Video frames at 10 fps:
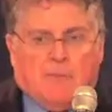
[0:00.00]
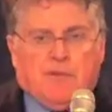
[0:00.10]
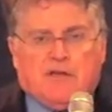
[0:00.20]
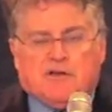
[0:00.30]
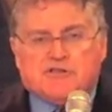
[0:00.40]

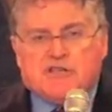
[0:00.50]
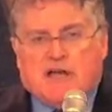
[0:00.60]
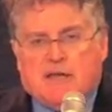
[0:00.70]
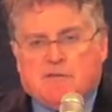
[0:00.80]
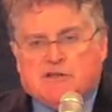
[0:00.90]
because
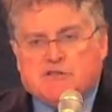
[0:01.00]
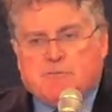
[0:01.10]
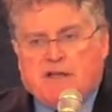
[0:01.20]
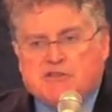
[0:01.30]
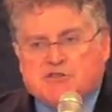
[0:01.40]
time and
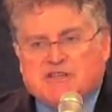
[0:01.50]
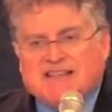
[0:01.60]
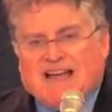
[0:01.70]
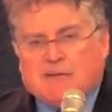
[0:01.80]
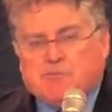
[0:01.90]
space did
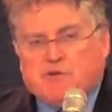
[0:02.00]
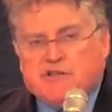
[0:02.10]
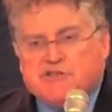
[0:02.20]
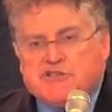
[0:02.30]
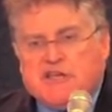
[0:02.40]
not
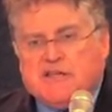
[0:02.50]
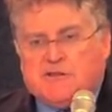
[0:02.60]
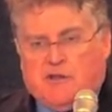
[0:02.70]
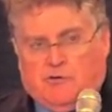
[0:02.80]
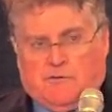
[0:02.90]

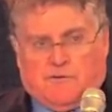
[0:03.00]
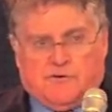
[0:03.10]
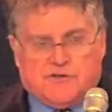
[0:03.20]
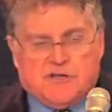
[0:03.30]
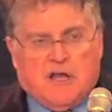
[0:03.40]
precede the
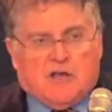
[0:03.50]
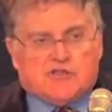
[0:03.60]
universe.